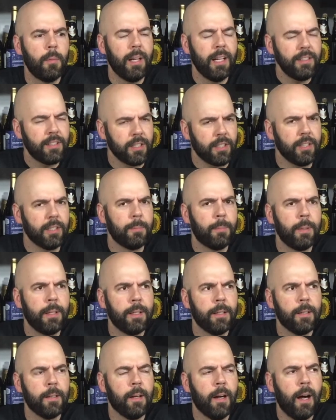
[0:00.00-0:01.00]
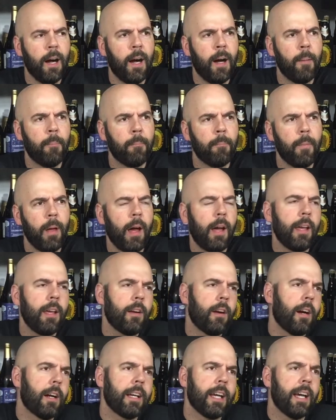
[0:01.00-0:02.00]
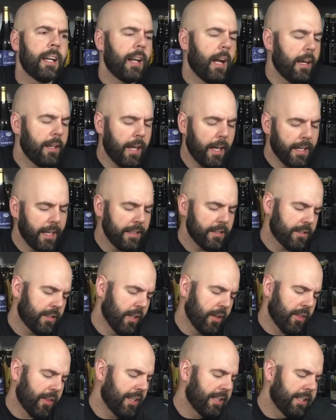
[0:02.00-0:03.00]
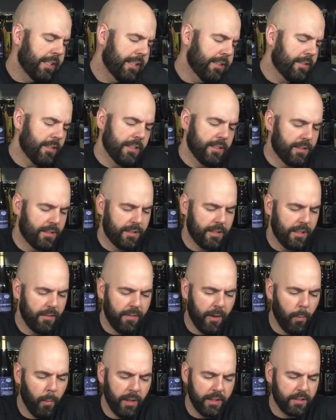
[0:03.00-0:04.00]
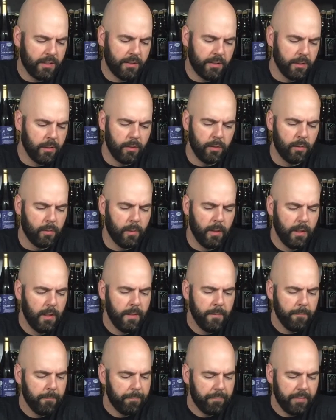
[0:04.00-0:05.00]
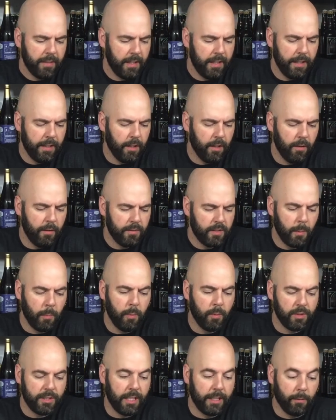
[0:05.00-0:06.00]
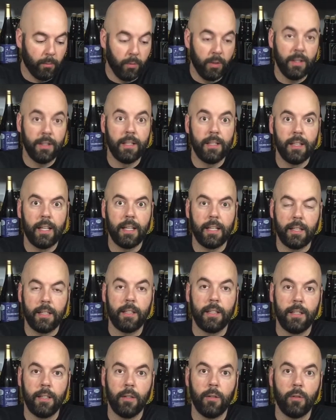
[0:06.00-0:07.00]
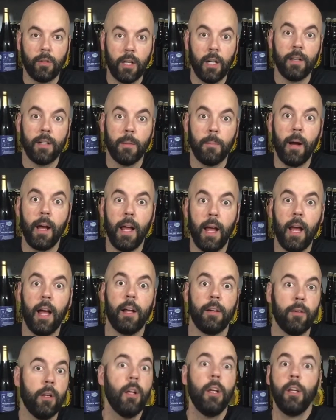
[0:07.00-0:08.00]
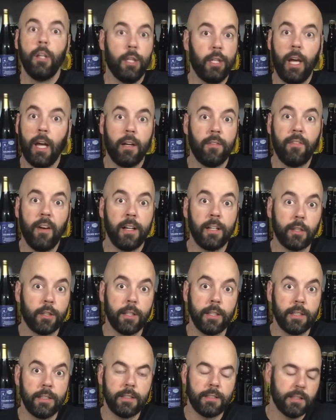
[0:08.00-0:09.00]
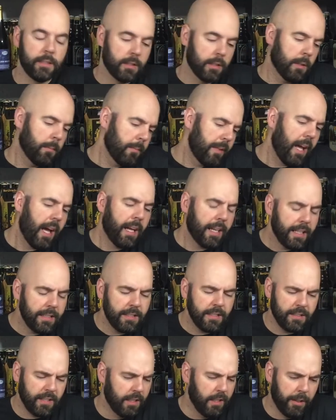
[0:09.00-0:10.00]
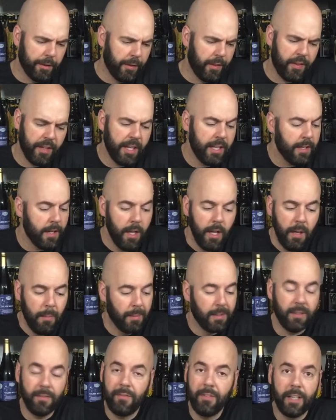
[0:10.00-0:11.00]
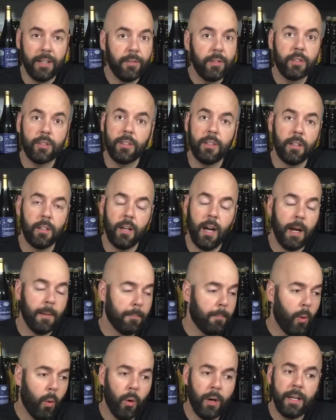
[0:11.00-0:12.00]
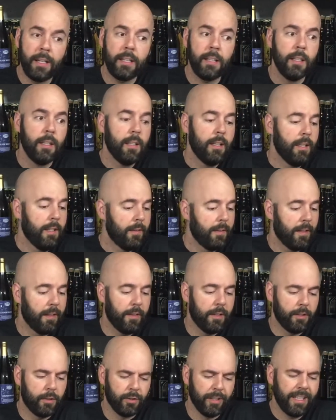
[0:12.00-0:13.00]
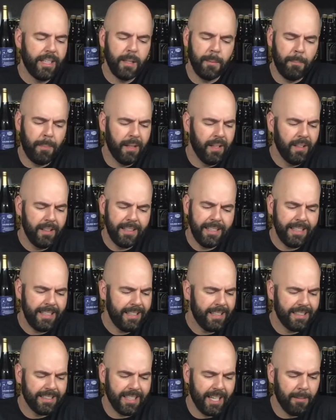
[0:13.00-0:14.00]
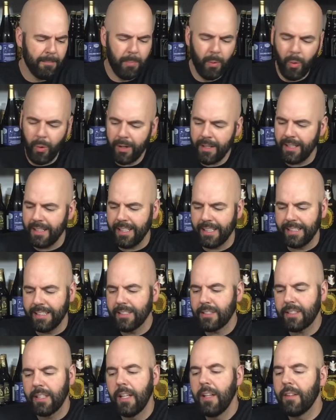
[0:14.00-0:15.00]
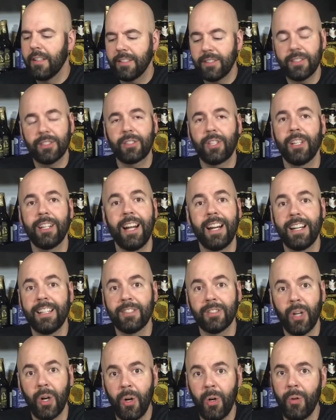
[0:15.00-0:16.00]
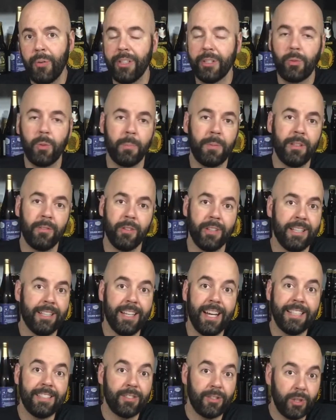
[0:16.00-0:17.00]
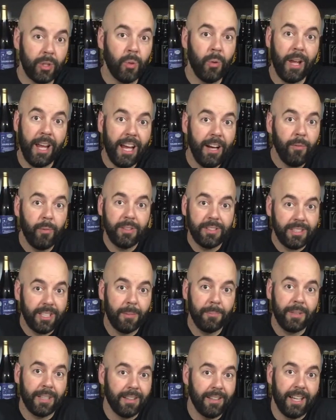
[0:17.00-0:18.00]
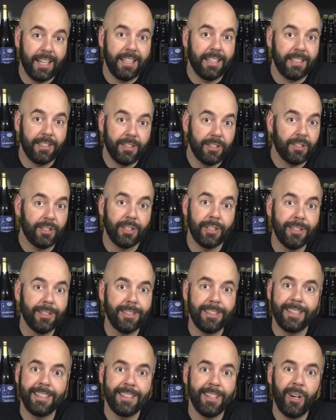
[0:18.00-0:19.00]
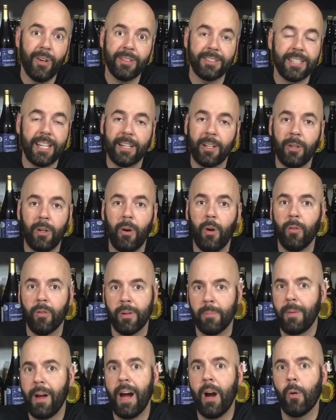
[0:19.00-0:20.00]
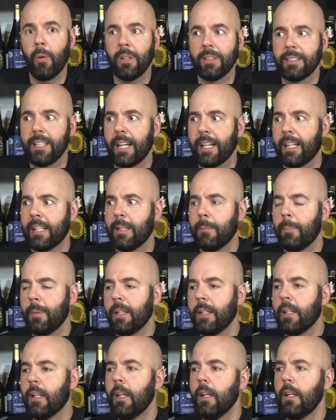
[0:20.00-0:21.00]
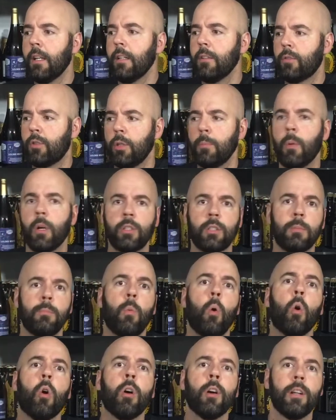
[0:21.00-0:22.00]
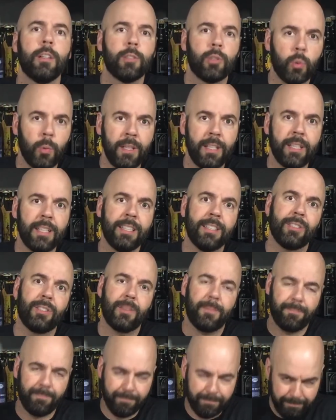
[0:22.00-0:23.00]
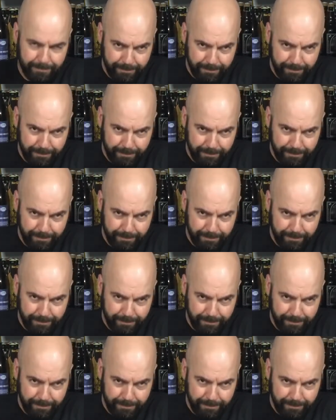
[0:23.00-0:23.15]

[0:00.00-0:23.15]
That's a good beer. Again, I guess the thinness is, if I was to, if someone was really gun to my head, you got to find a criticism. Yeah, I guess it's a little thin, but the flavors are on point. The drinkability is on point. Like this is good on its own. This would be really nice to have with something like a dessert. It's not going to overpower. It's not going to be too much more sweetness